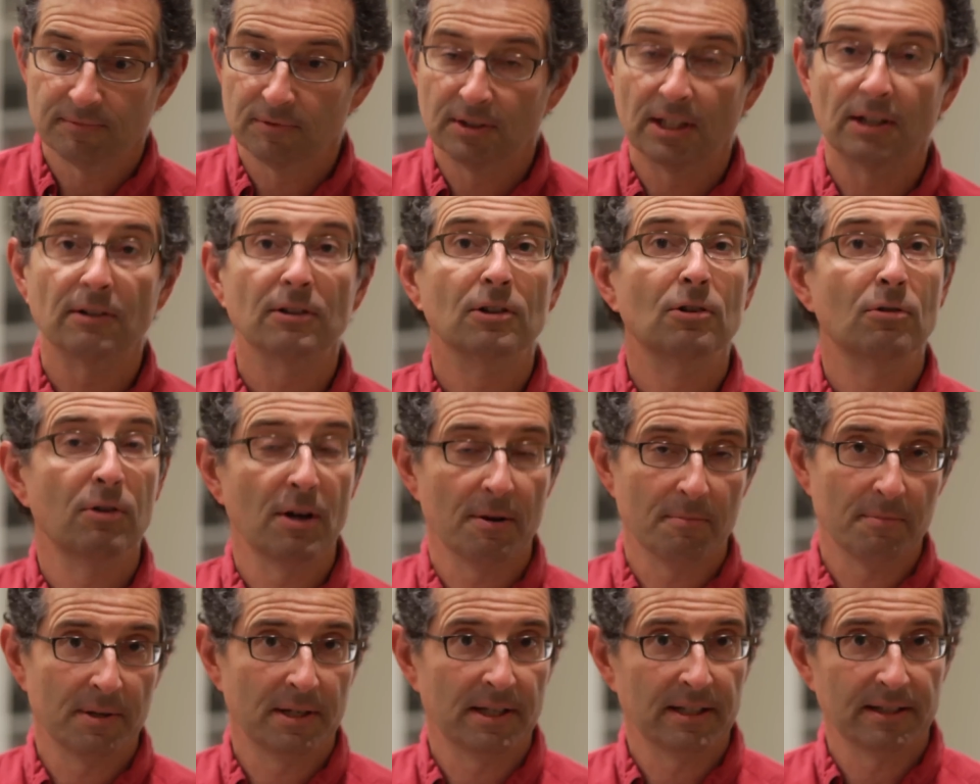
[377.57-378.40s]
their
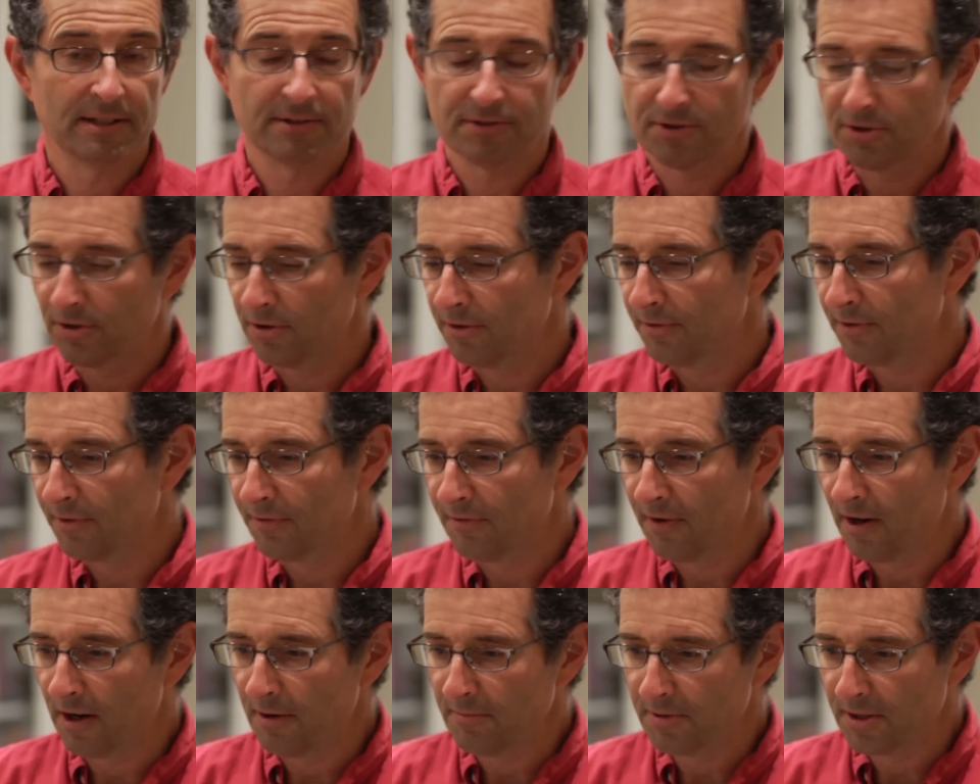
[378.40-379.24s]
equipment and their server
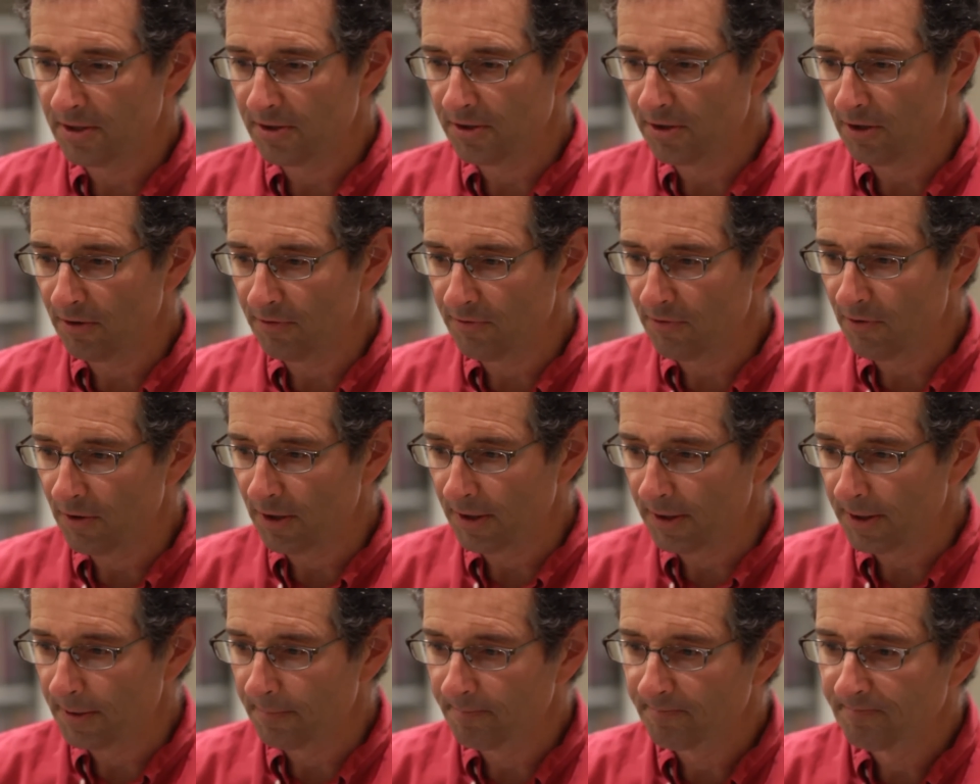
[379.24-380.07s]
farms and so
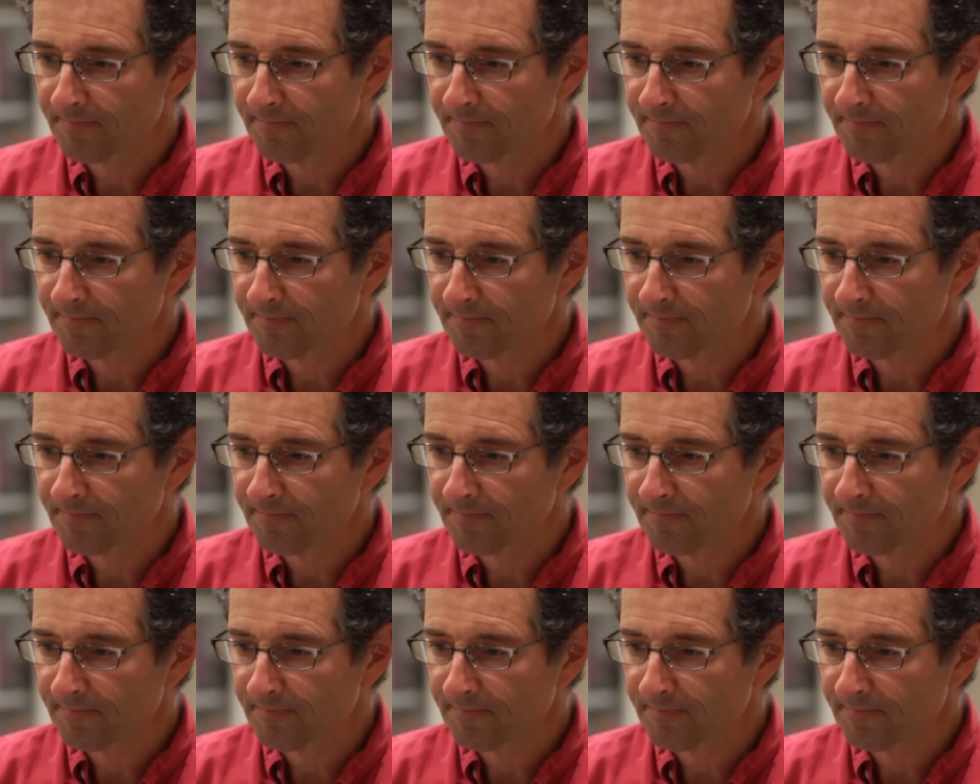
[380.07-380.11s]
forth.